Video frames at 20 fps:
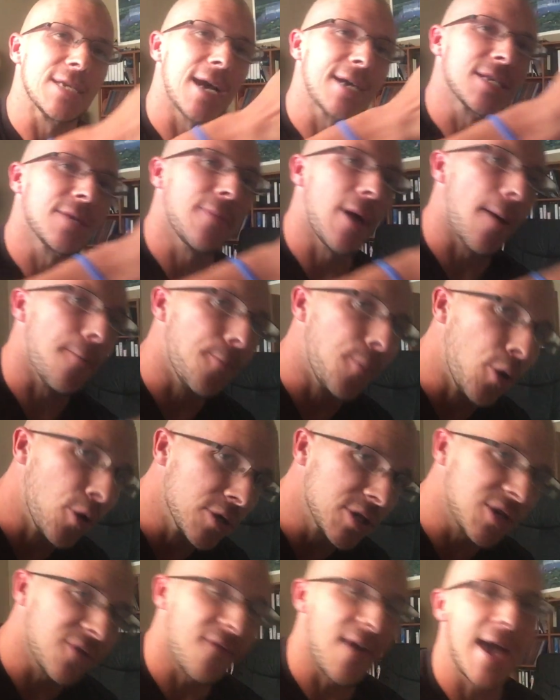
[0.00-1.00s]
talked about
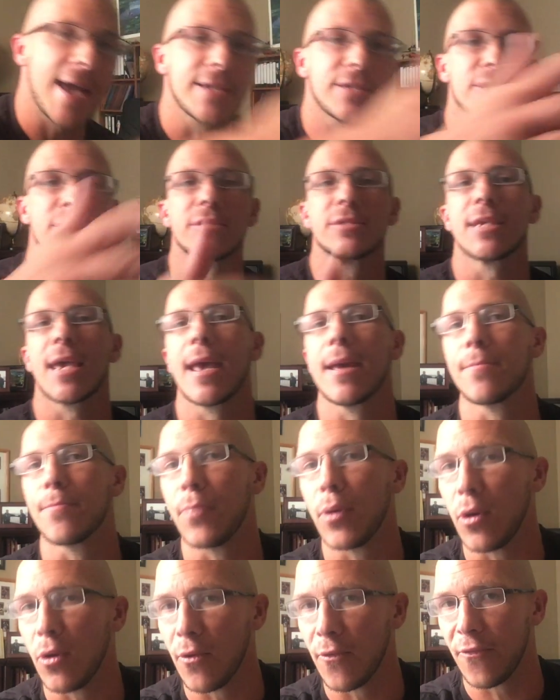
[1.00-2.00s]
push factors and
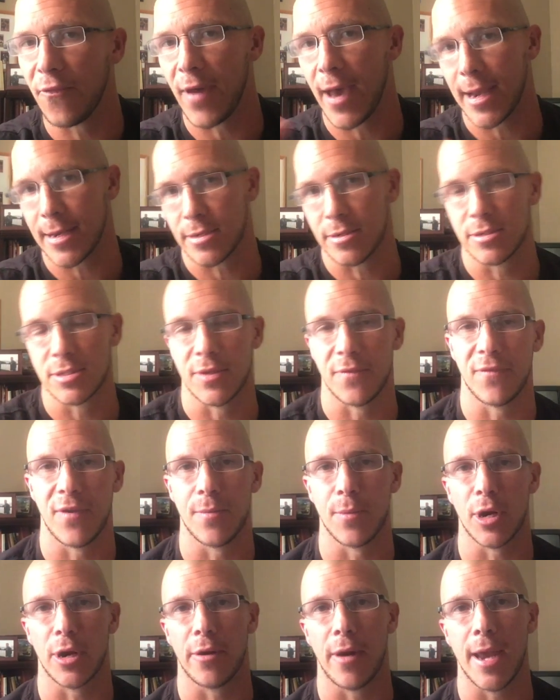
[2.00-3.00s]
pull factors of
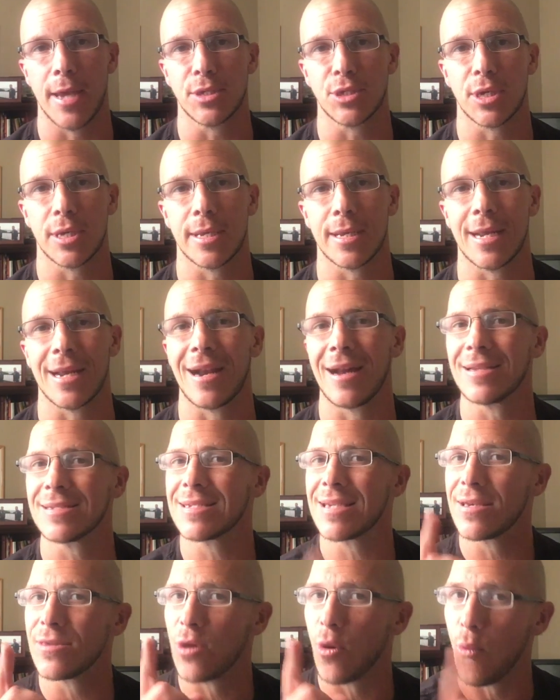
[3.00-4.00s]
immigration, and I'll
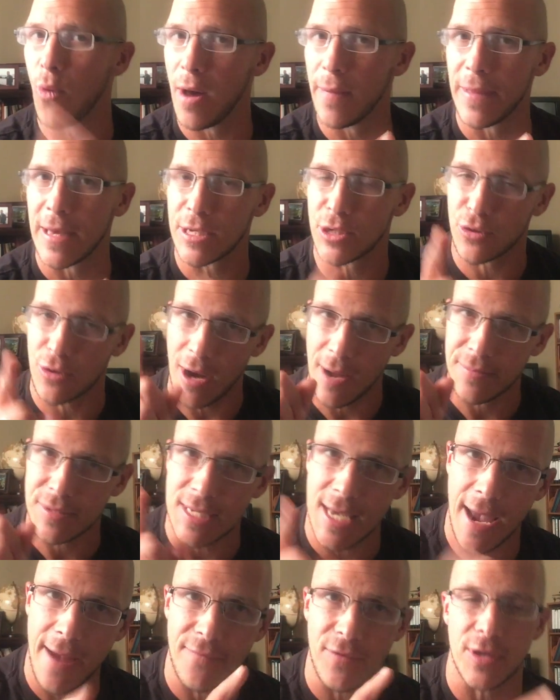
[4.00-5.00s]
say the one that trumps
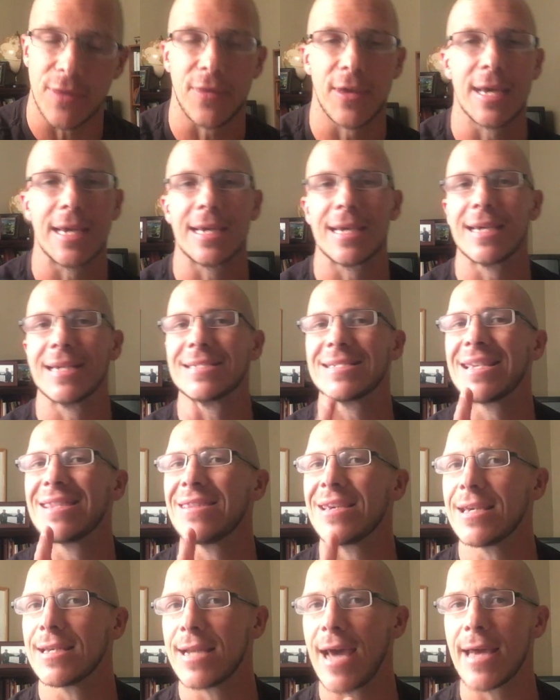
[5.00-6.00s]
everything is in
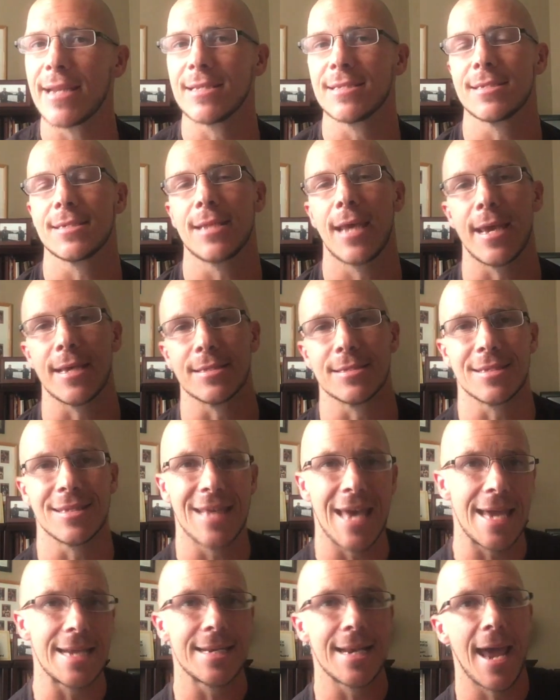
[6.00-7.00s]
the United States,
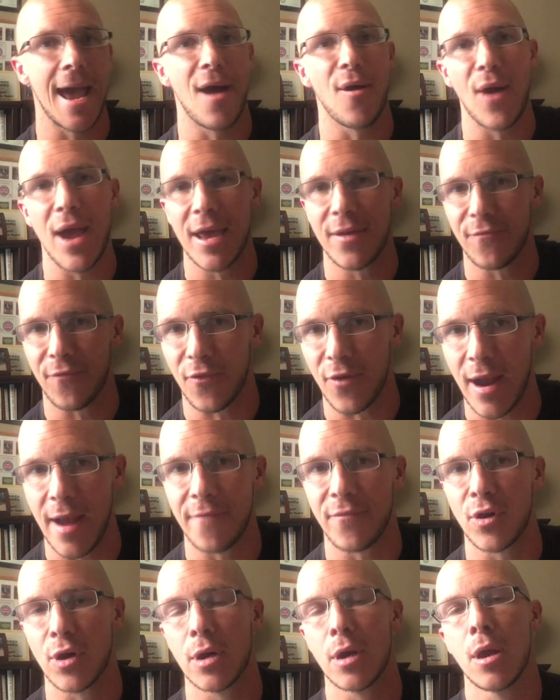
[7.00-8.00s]
then, now, and
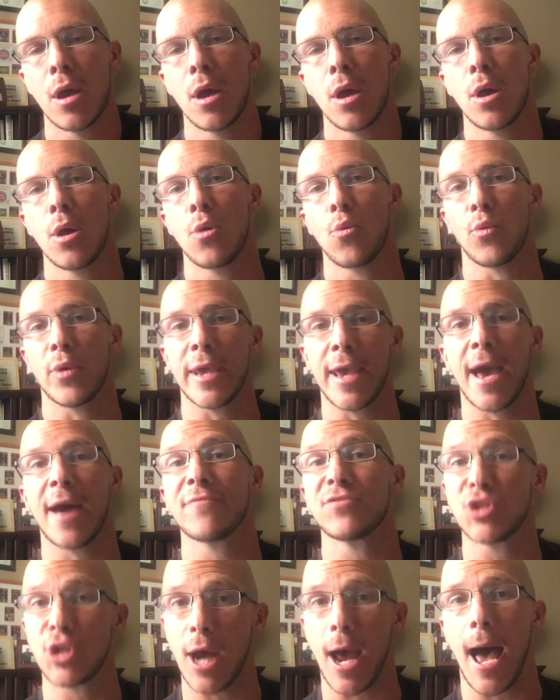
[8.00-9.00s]
forever, we
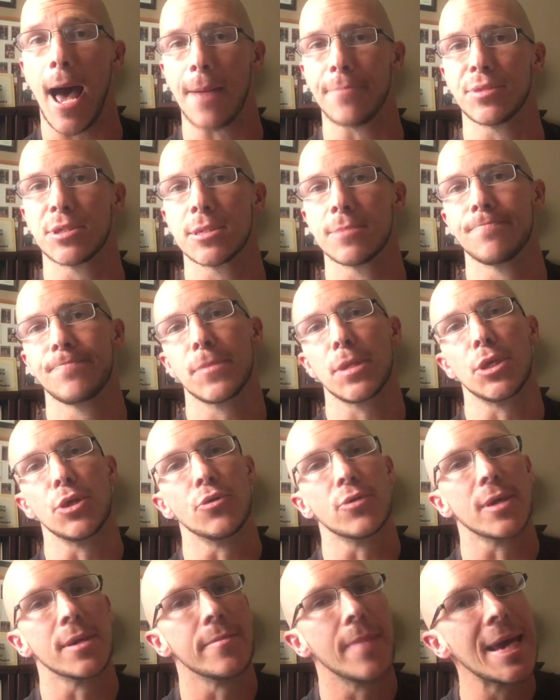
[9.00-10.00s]
have jobs. You
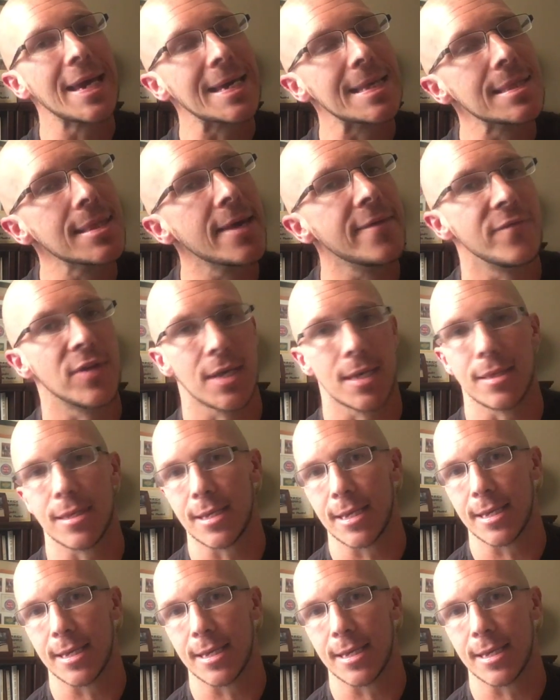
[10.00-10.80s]
can make a living in the